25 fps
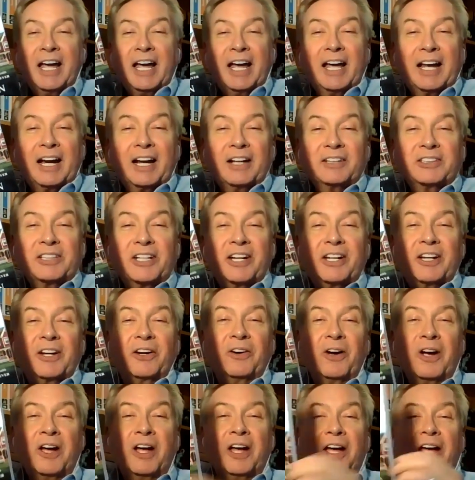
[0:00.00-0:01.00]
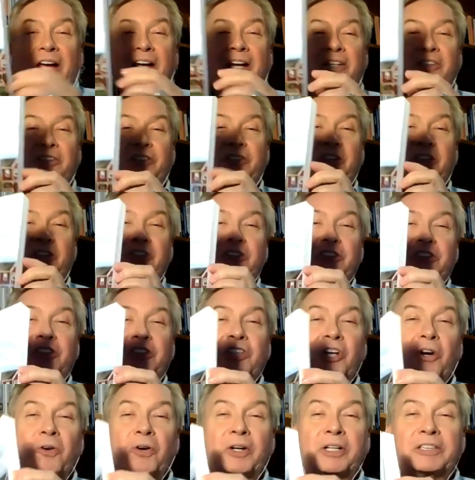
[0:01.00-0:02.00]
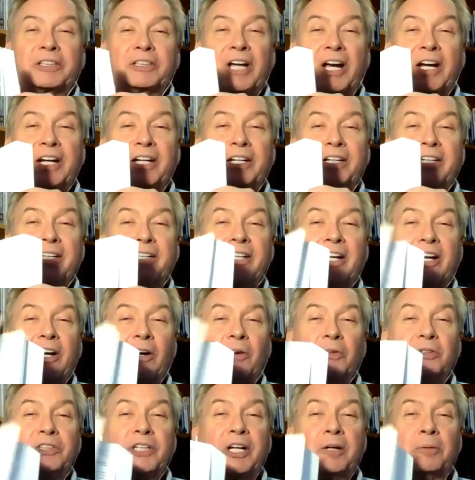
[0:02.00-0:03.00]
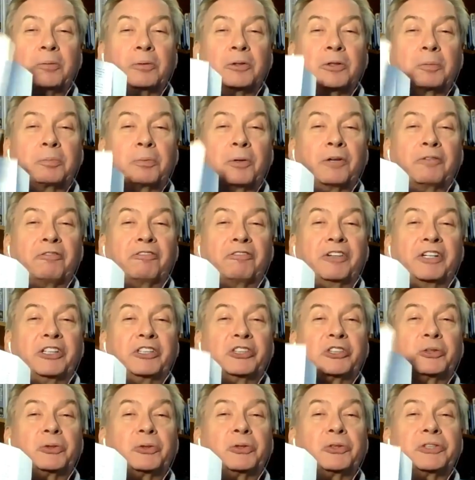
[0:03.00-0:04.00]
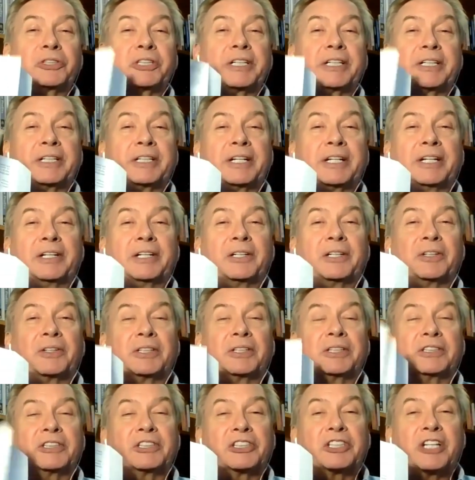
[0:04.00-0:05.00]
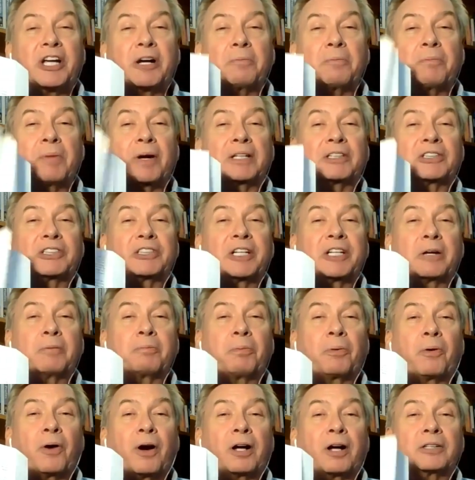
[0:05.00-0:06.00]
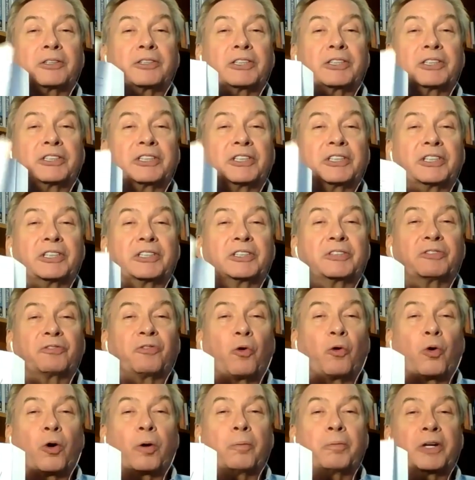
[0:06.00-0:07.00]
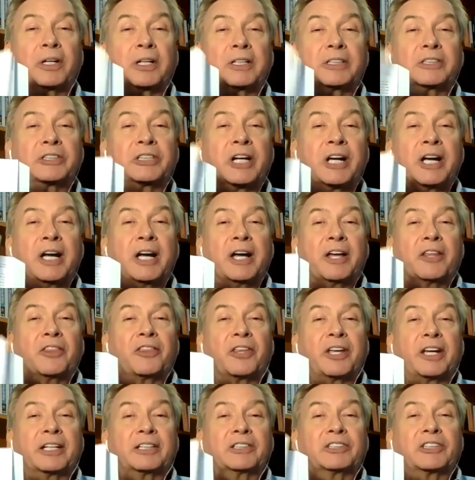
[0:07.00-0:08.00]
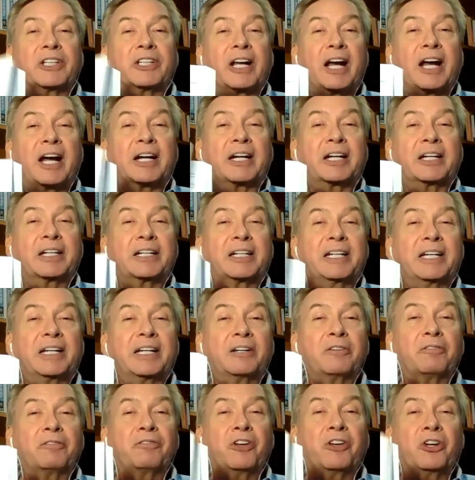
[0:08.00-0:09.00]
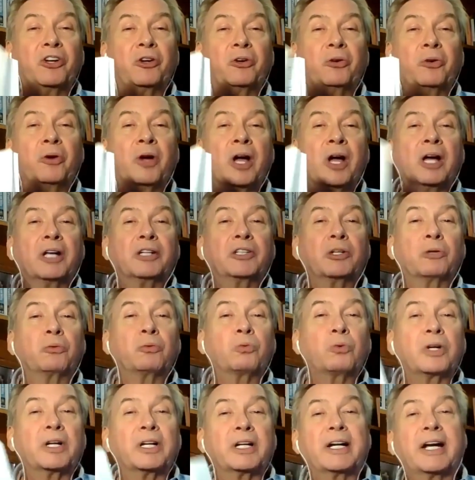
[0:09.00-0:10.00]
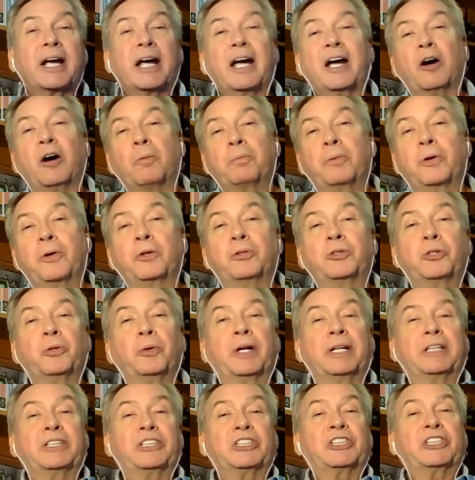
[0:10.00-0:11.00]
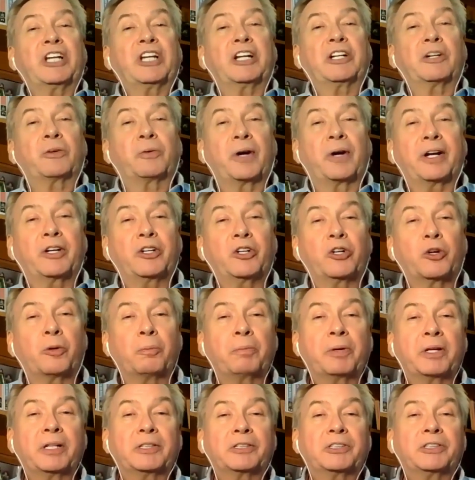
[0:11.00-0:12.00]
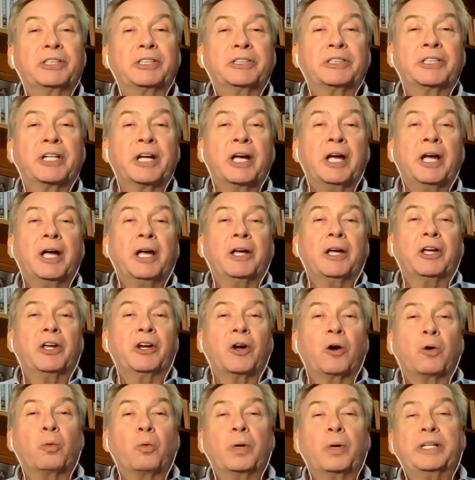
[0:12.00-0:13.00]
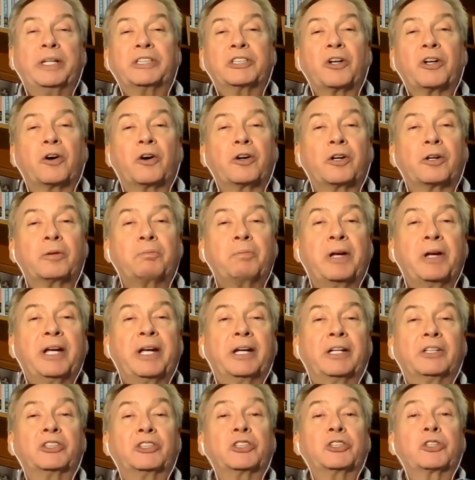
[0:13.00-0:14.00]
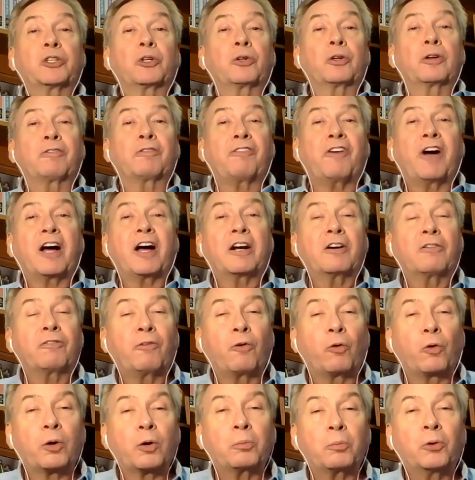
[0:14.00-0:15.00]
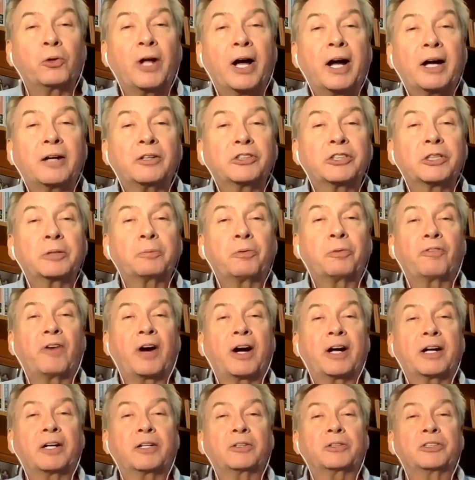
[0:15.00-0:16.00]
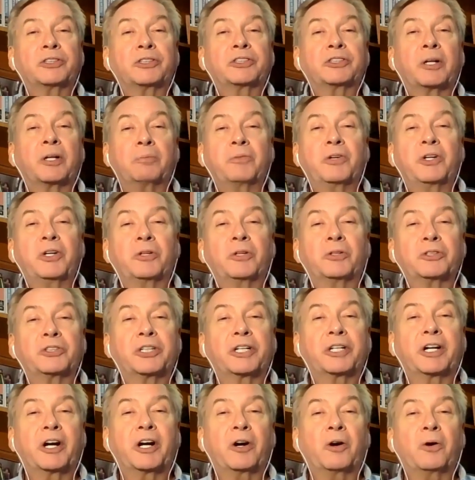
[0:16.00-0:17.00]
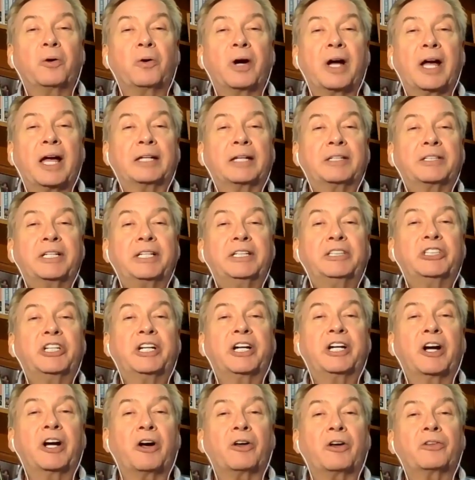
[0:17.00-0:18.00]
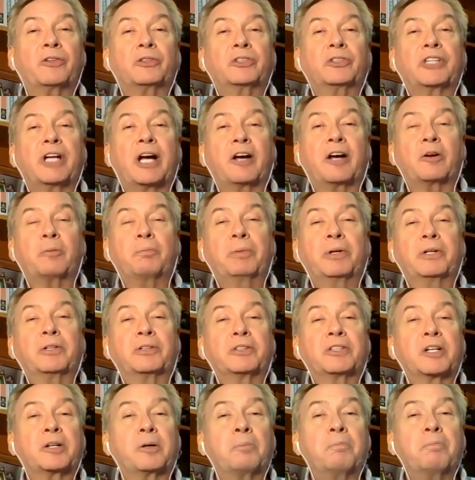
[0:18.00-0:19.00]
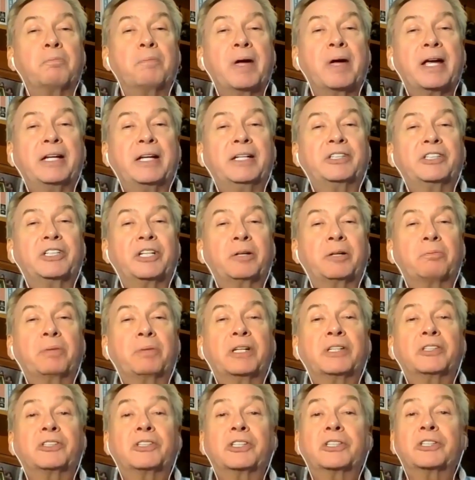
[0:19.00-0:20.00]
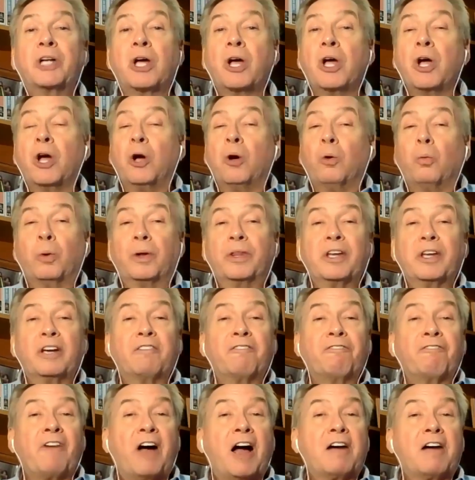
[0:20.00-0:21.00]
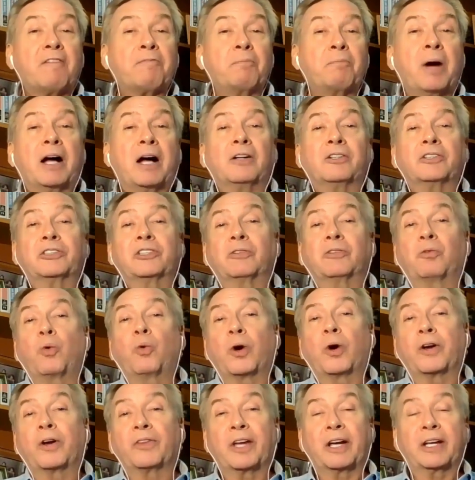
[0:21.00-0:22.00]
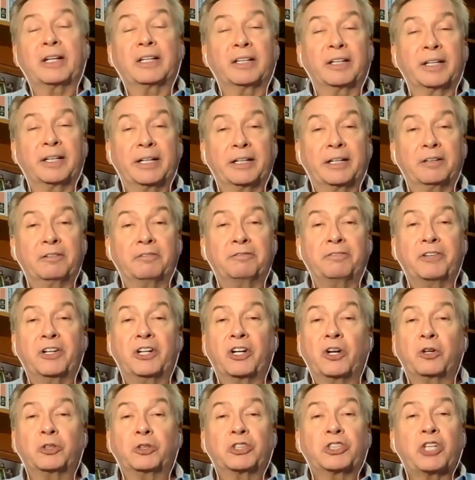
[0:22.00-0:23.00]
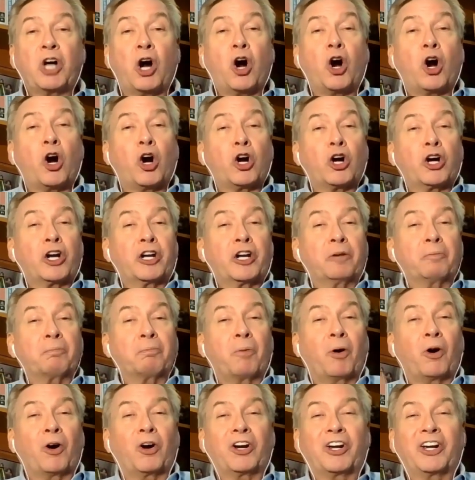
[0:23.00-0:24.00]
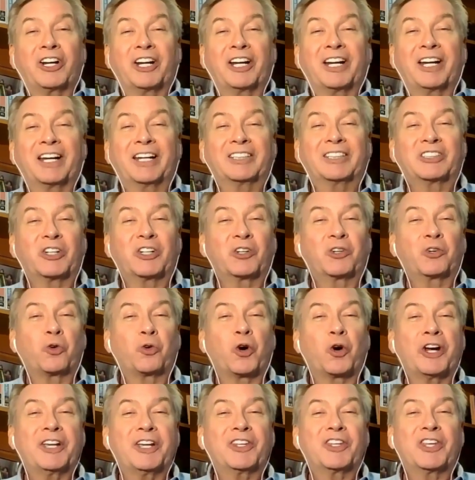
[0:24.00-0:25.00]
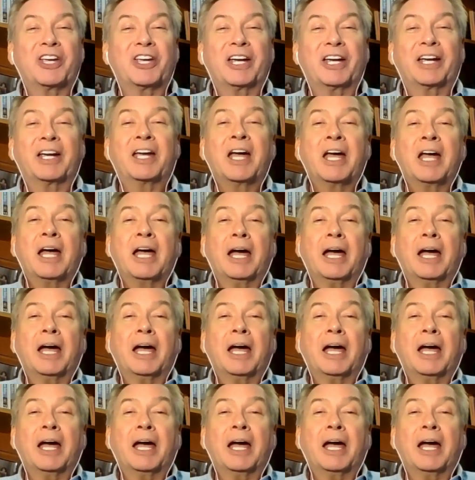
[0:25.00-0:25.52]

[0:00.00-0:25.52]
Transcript: And I'll tell you, it's just so exciting that I was able to put visuals in here and step-by-step processes, formulas, things that I could give you to really help you to accelerate your business. You know, we started being certified affordable housing providers some years ago and teaching others how to build an amazing business within 5 miles of where they live. You know, target marketing, it's a great thing.